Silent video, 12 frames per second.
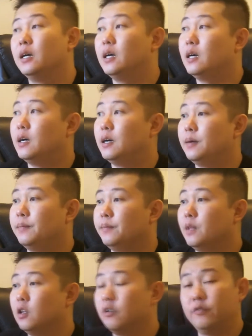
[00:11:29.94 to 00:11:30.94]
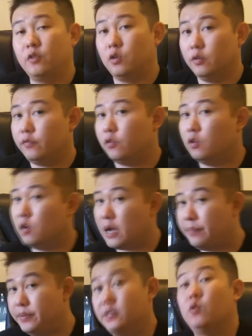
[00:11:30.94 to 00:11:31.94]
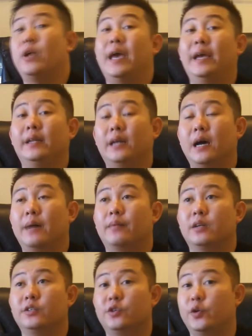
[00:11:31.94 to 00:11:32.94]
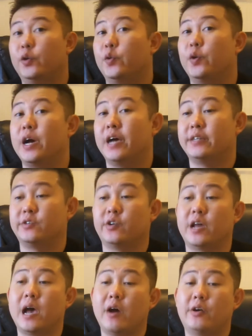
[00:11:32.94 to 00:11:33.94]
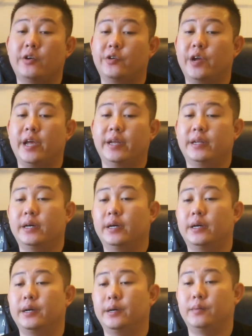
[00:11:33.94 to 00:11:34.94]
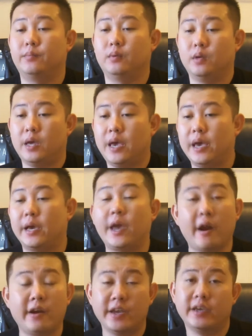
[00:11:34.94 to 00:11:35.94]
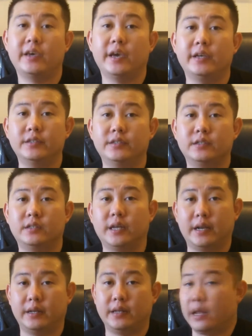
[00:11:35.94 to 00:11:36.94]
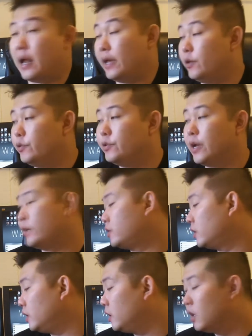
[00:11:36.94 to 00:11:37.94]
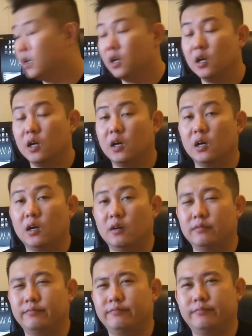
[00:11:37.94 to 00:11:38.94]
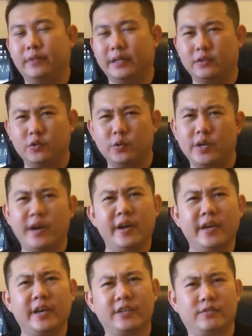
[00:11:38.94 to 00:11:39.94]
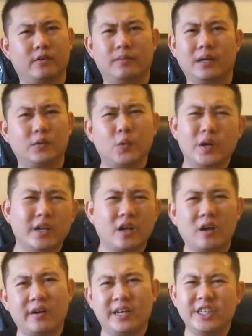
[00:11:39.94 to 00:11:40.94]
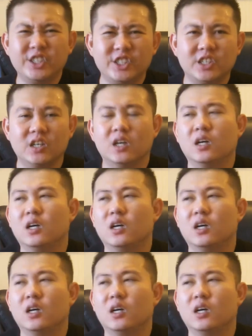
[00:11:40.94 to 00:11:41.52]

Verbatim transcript: Look forward for episode 8. I'm going to show you guys on how to create a carrying case that I use, actually. Like 2 carrying cases for about $20-ish.